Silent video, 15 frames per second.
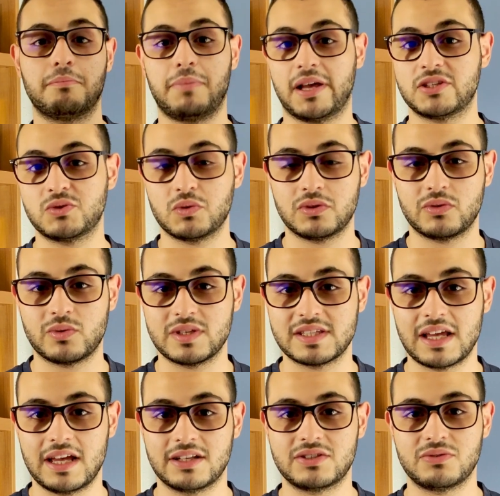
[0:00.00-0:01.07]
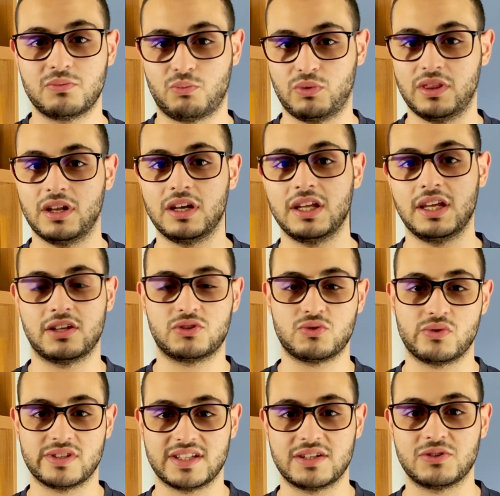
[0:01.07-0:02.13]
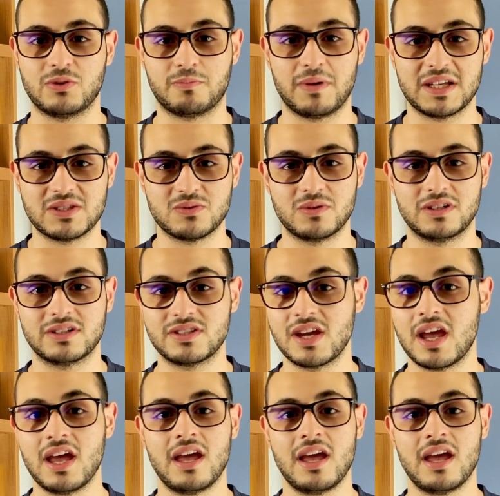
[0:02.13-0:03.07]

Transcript: password reset with a link to reset your password